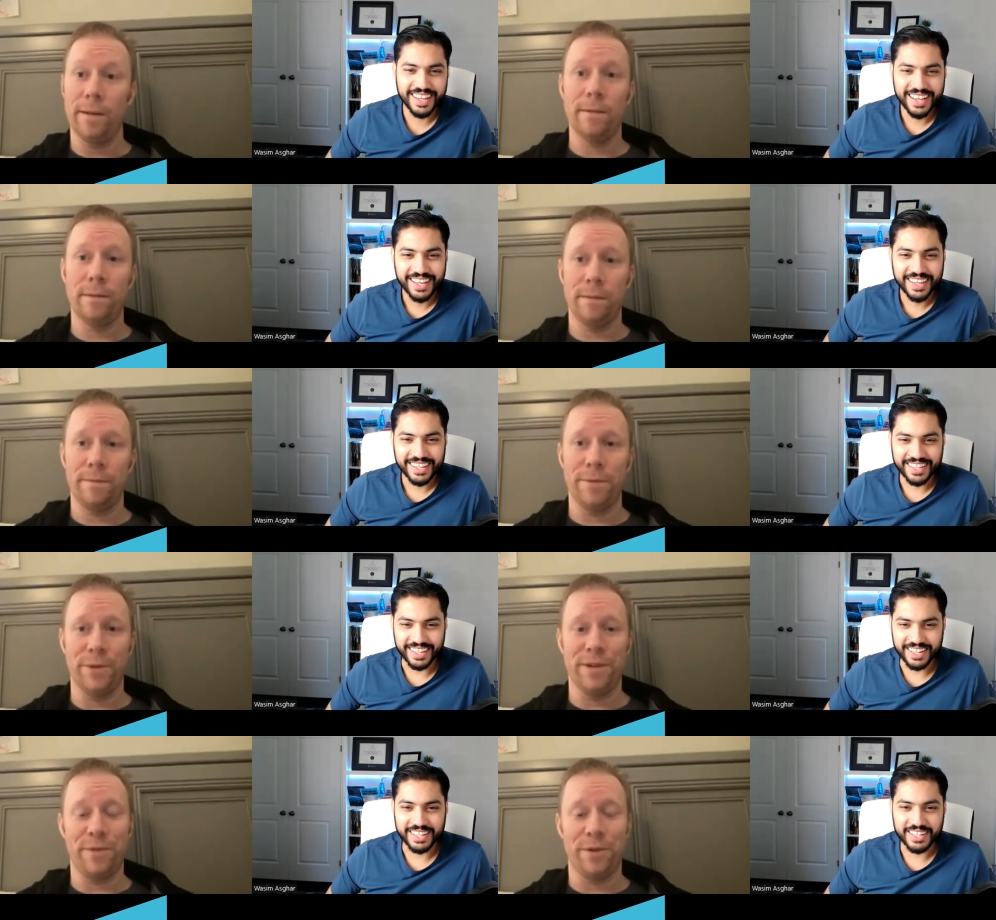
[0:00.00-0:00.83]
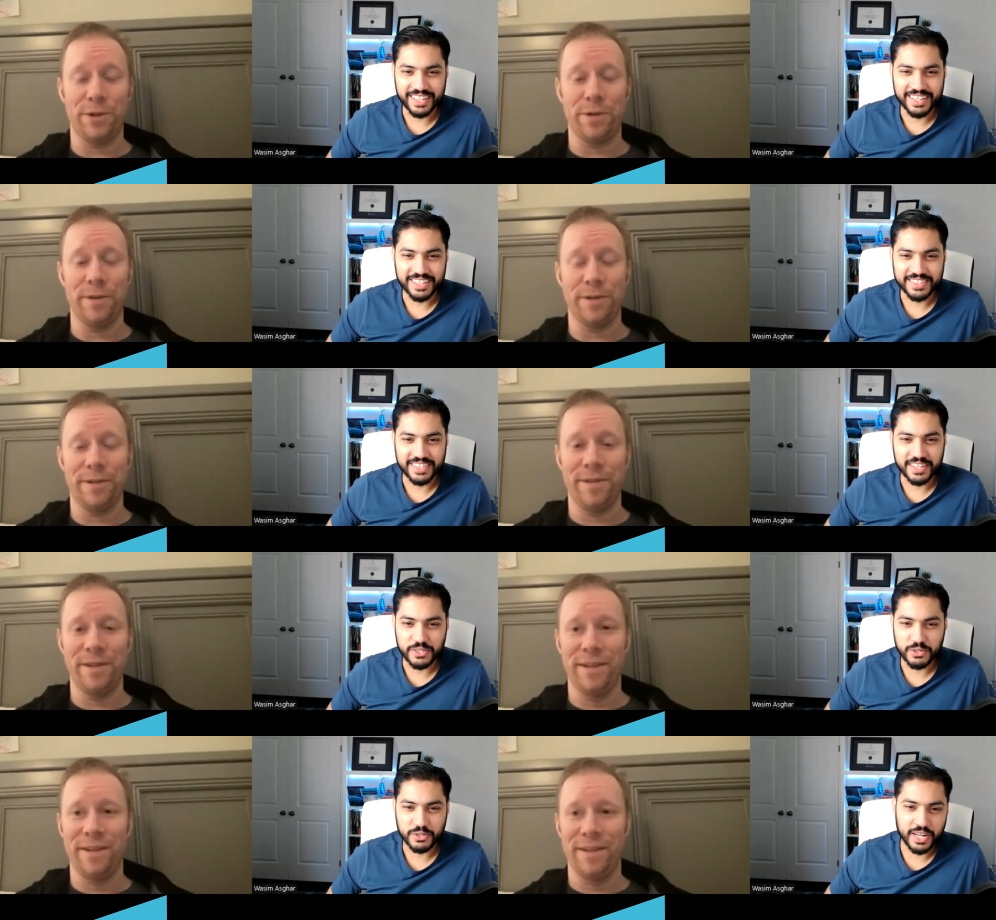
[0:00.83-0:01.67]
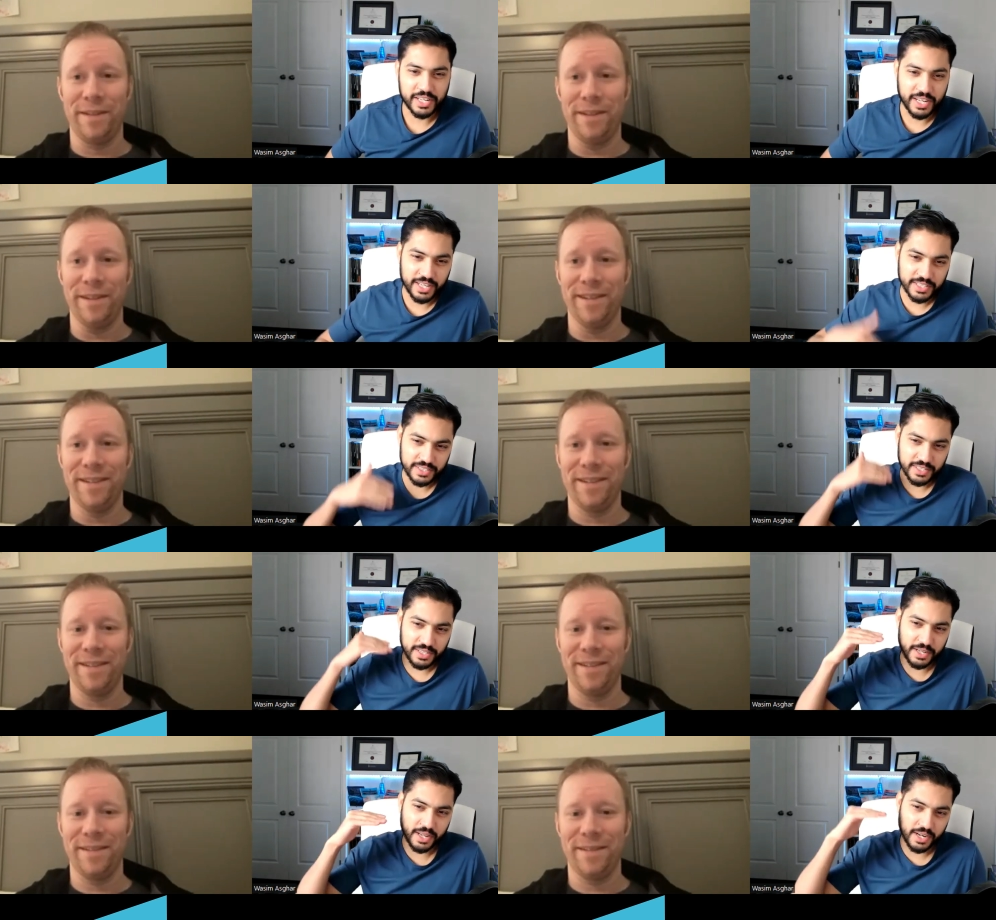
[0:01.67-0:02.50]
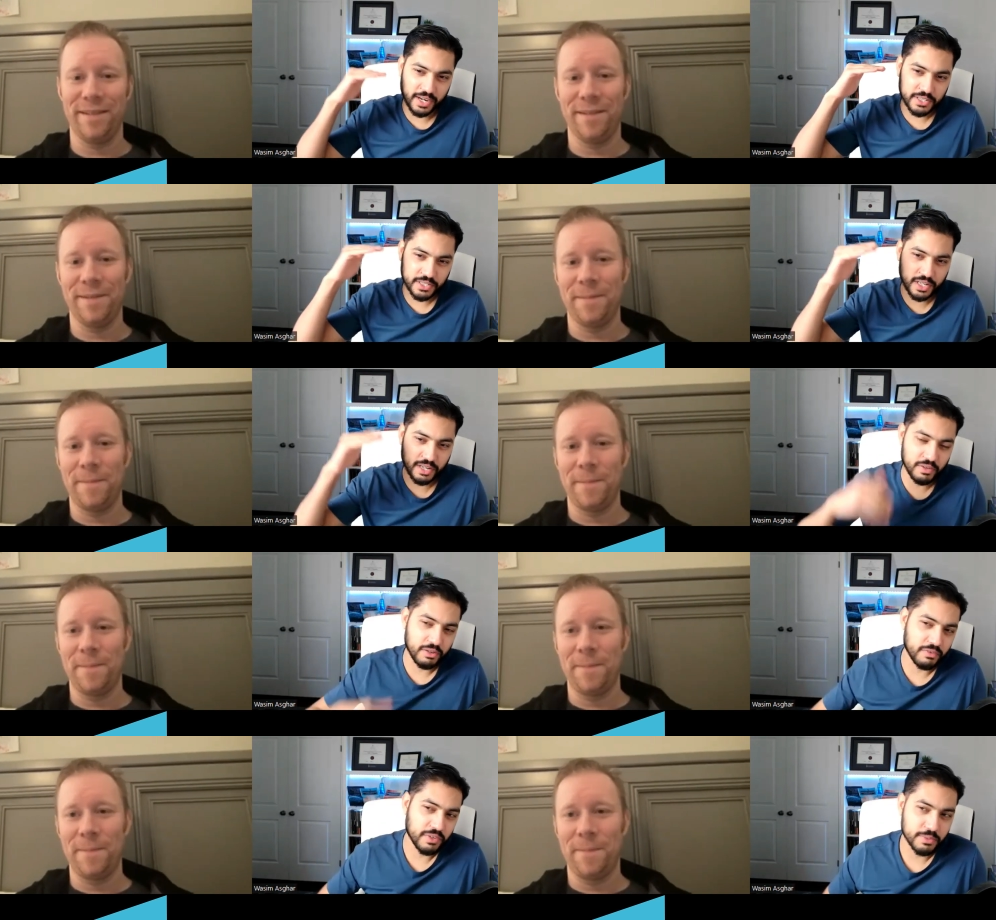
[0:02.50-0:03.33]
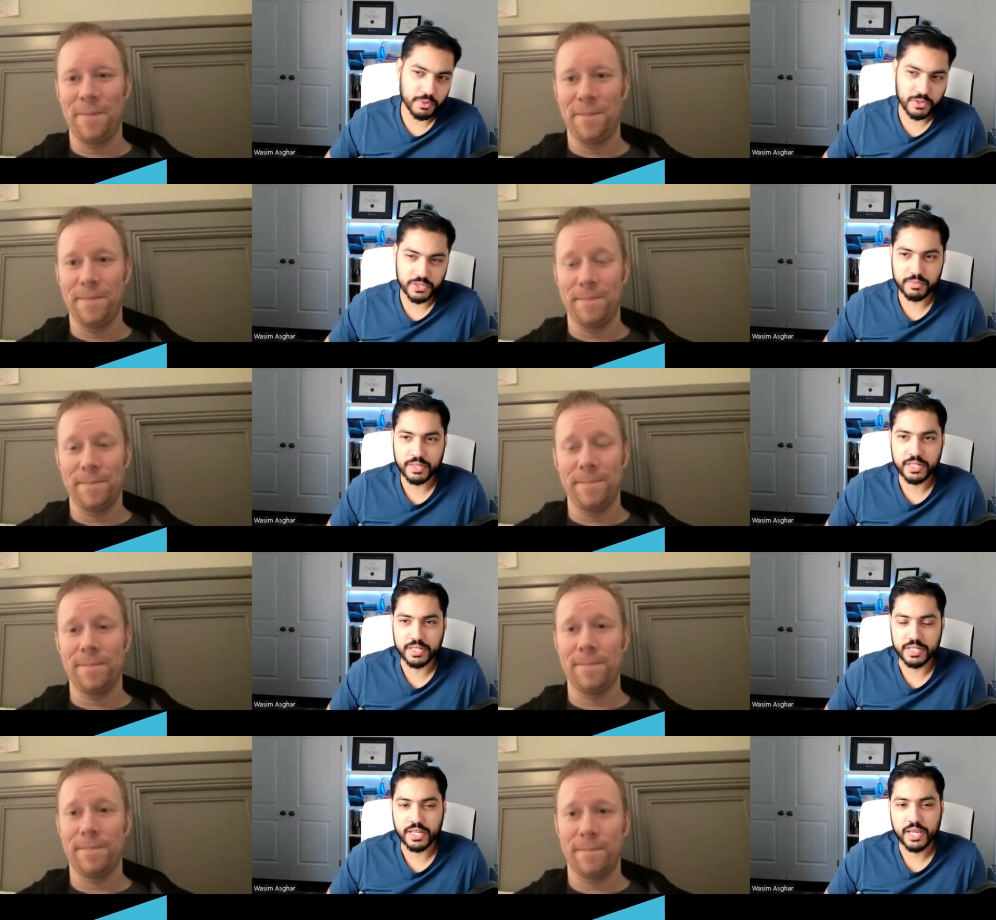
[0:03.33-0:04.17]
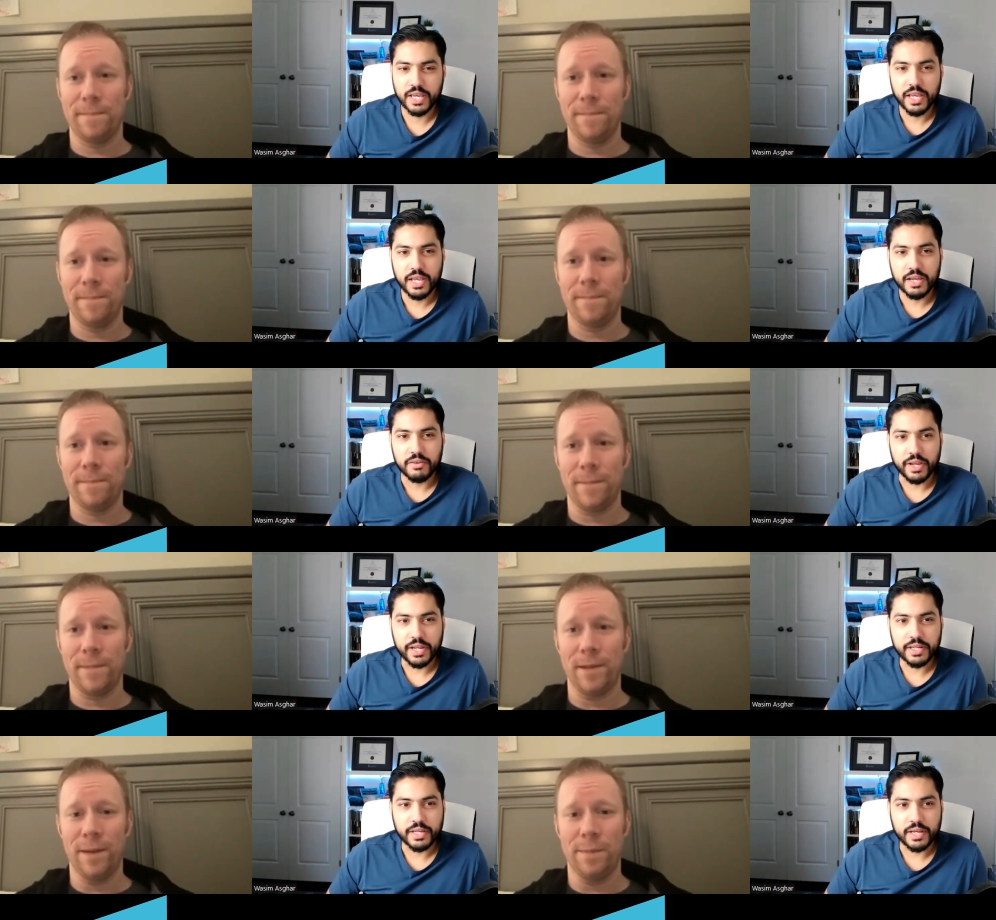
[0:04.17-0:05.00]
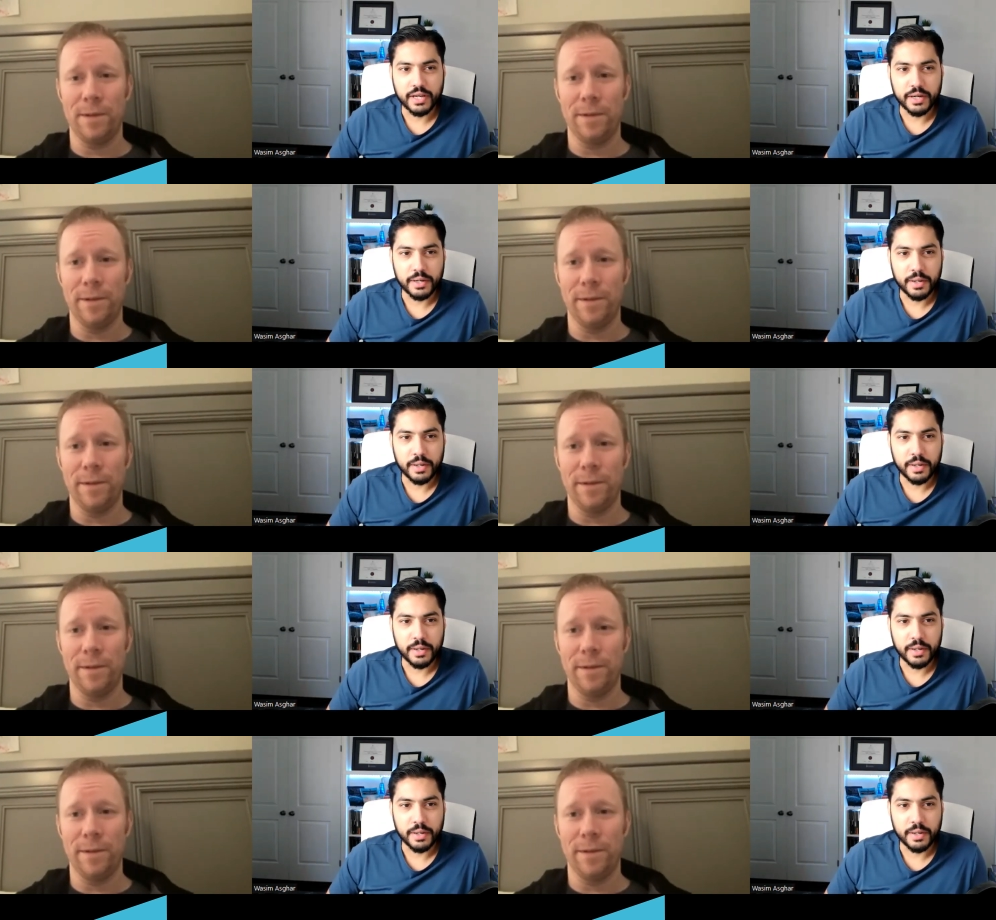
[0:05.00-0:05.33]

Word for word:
Speaker 1: yeah yeah for sure so that takes uh, an additional level of responsibility right Absolutely.